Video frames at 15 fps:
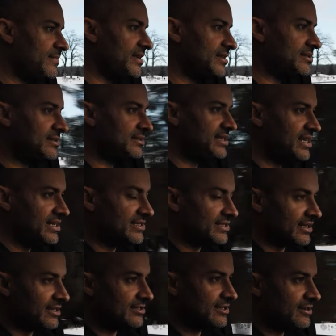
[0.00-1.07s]
is
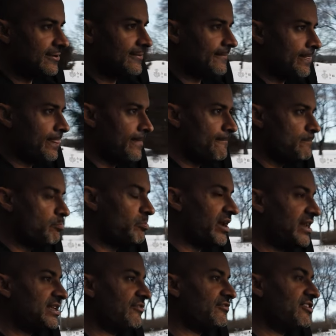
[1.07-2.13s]
decent,
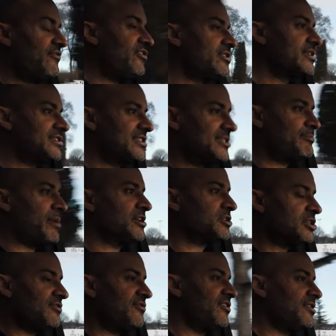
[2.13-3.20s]
but I definitely feel the
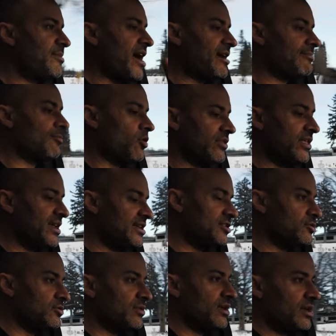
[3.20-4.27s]
suspension feedback more than I
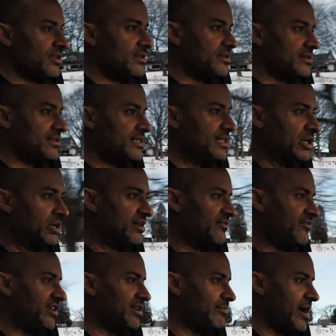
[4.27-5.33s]
do the
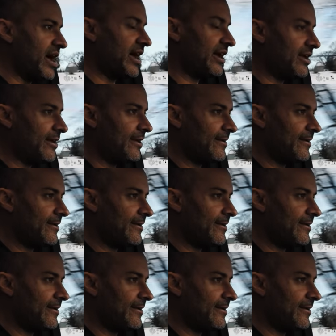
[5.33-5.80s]
steering feedback.